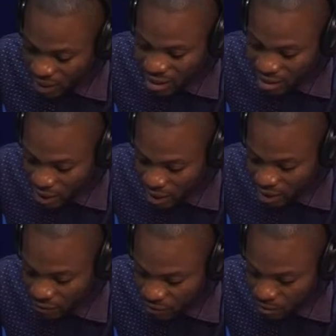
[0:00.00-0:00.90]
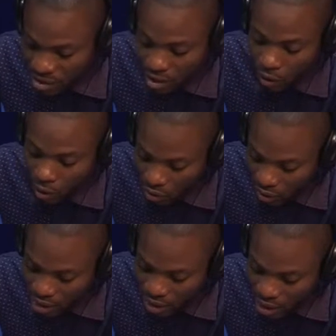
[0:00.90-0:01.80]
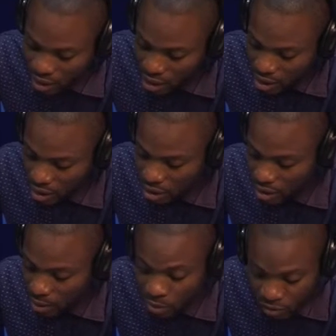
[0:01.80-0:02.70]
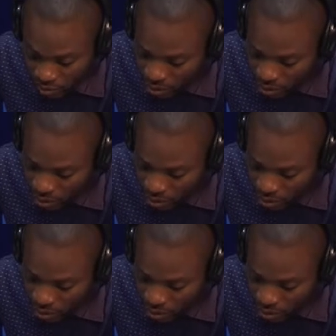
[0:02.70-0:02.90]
any line from the already approved